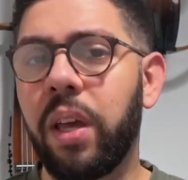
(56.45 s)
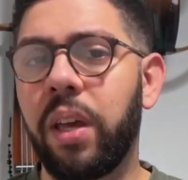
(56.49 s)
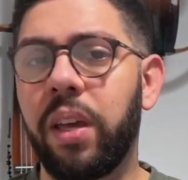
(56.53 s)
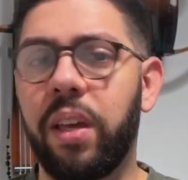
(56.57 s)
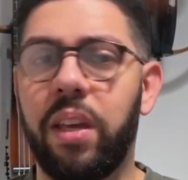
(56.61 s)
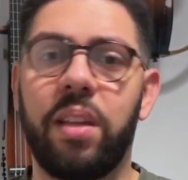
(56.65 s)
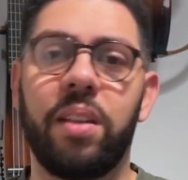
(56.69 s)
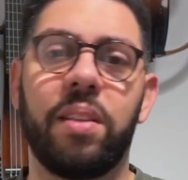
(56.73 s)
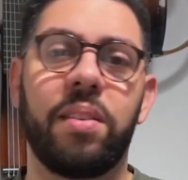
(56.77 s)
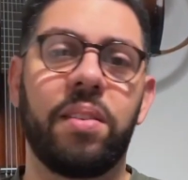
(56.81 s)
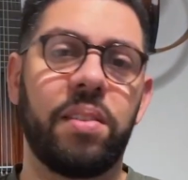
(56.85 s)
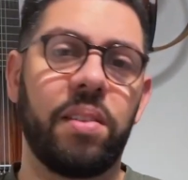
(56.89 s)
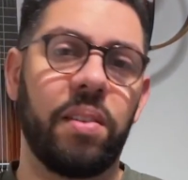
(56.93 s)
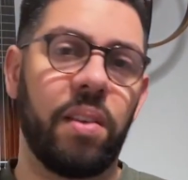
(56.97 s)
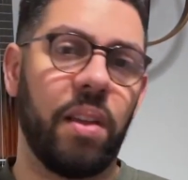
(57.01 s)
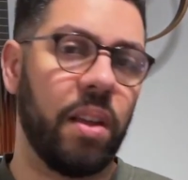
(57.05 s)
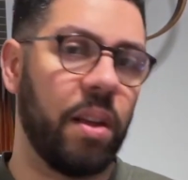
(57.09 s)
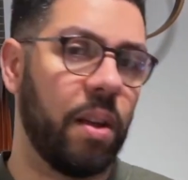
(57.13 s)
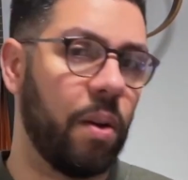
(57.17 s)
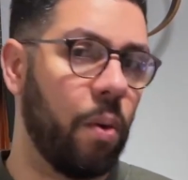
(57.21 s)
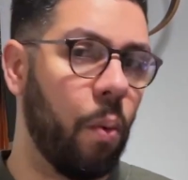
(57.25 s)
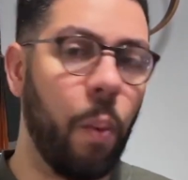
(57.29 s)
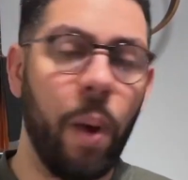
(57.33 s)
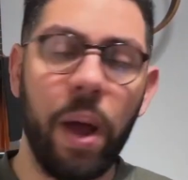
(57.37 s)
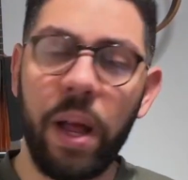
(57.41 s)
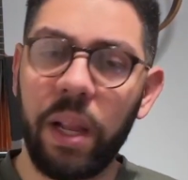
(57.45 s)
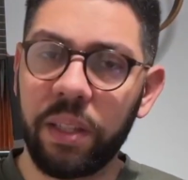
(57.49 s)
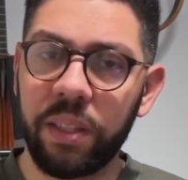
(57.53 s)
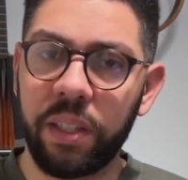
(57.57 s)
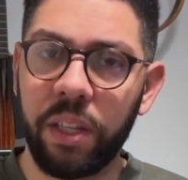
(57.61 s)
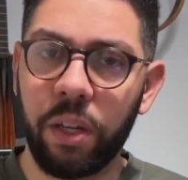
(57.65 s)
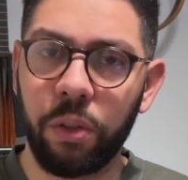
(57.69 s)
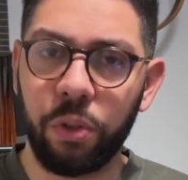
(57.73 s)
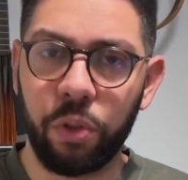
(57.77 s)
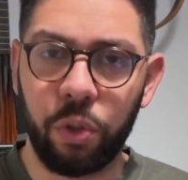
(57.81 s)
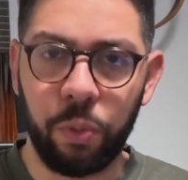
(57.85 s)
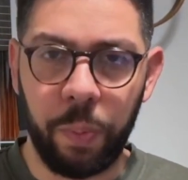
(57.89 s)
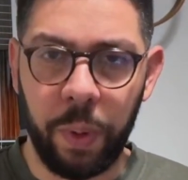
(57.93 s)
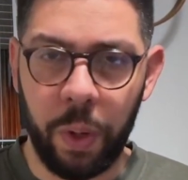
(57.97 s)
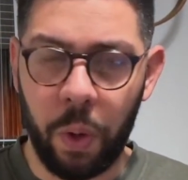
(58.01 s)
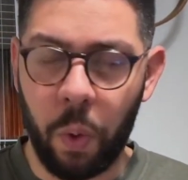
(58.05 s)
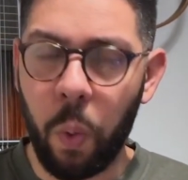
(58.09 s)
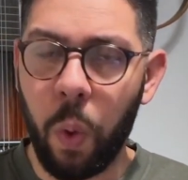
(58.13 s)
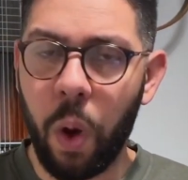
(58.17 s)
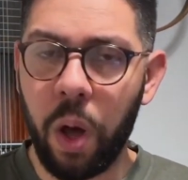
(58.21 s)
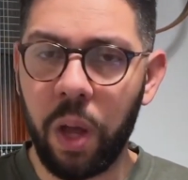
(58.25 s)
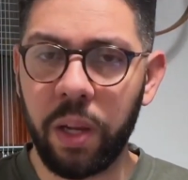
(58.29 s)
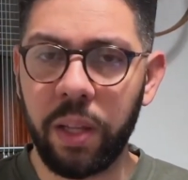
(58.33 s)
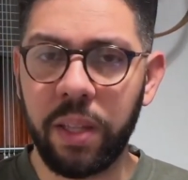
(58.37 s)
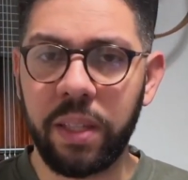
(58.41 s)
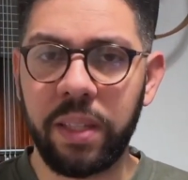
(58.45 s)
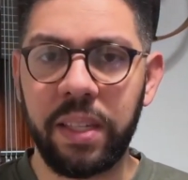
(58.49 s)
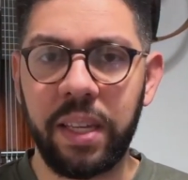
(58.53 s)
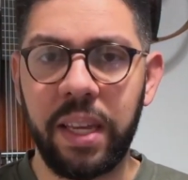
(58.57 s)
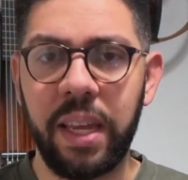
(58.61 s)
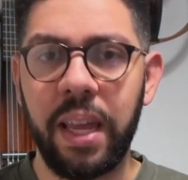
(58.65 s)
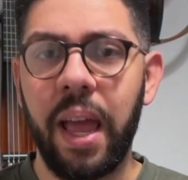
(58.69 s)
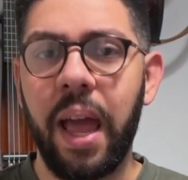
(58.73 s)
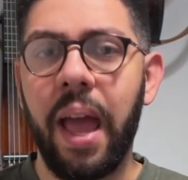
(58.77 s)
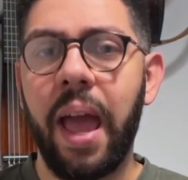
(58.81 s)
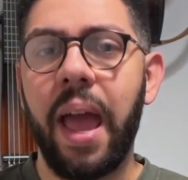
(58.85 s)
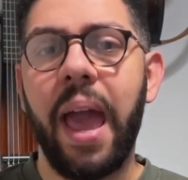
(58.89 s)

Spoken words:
it's well known to be quality,